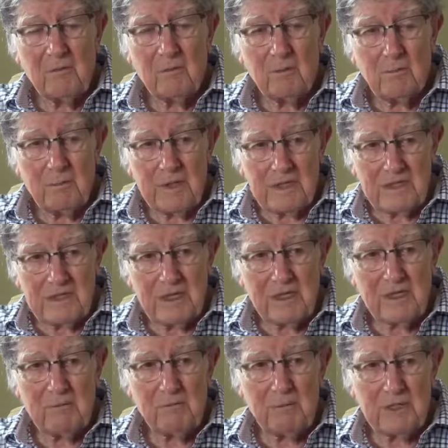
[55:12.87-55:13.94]
missing
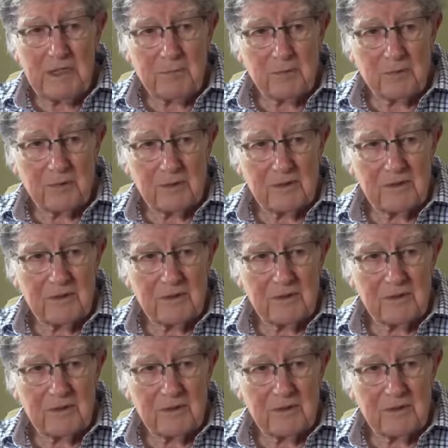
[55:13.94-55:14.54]
people